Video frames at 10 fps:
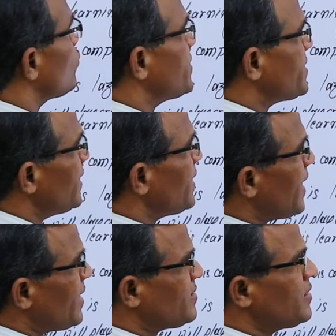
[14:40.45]
question
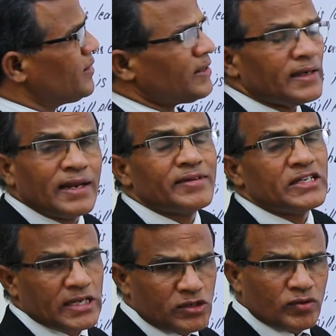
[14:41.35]
tags in our
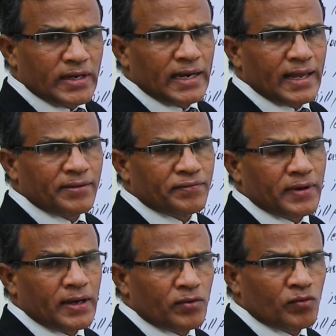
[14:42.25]
day-to-day life,
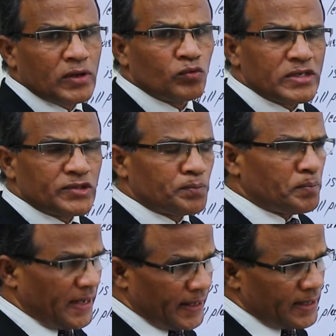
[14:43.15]
when we
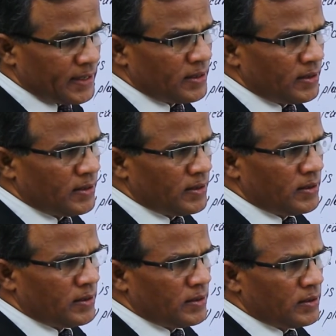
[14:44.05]
speak
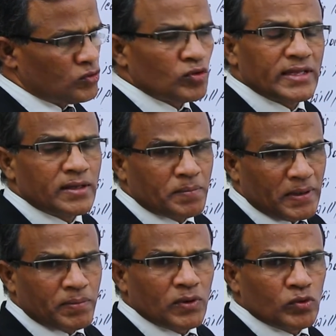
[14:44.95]
to other
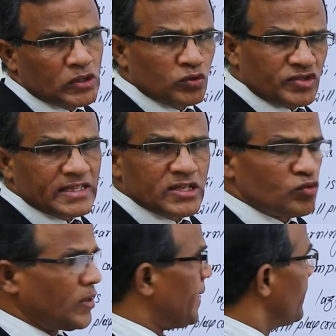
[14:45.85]
people, we use in
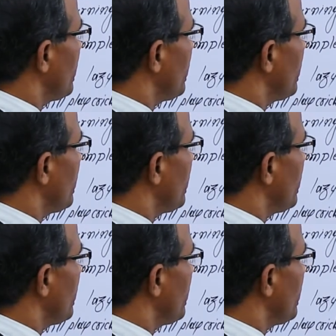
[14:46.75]
this way.